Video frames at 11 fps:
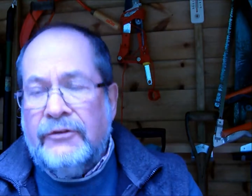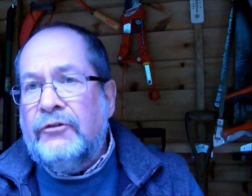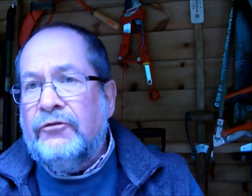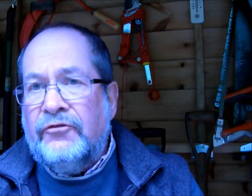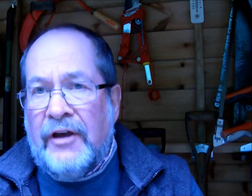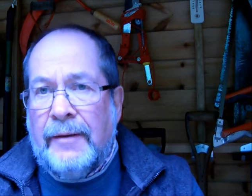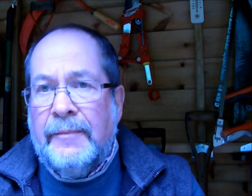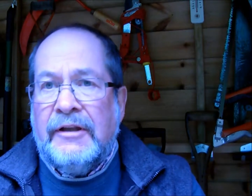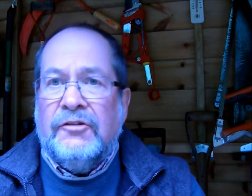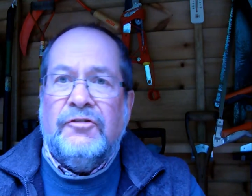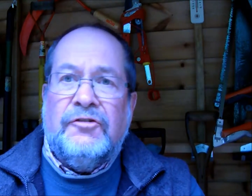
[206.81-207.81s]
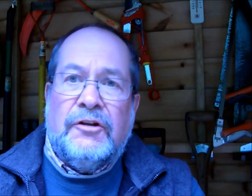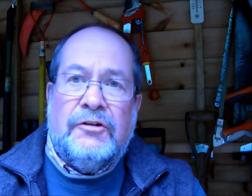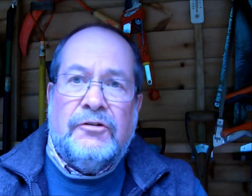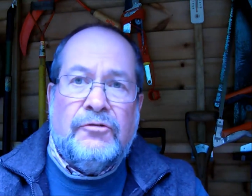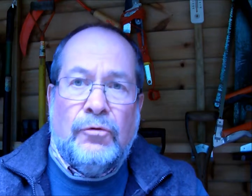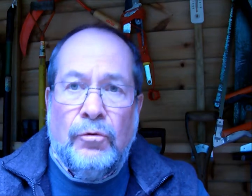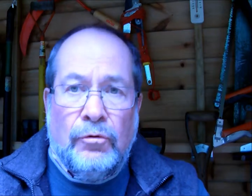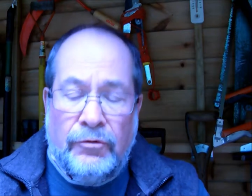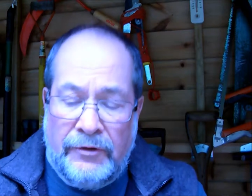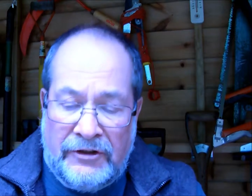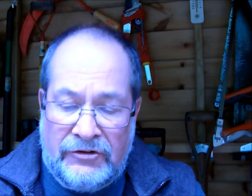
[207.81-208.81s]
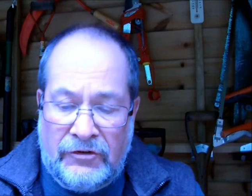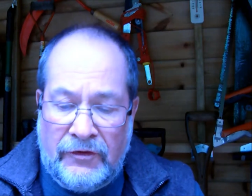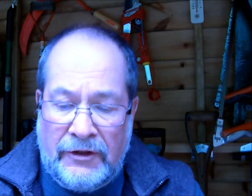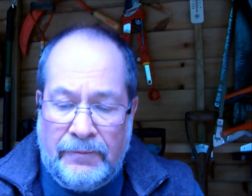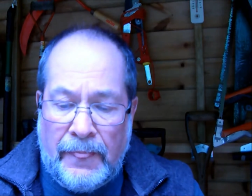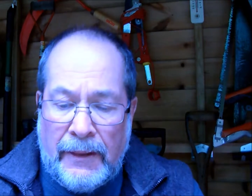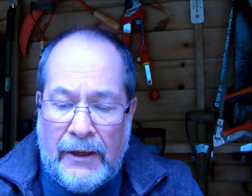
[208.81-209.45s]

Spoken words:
the famines and all the rest of it,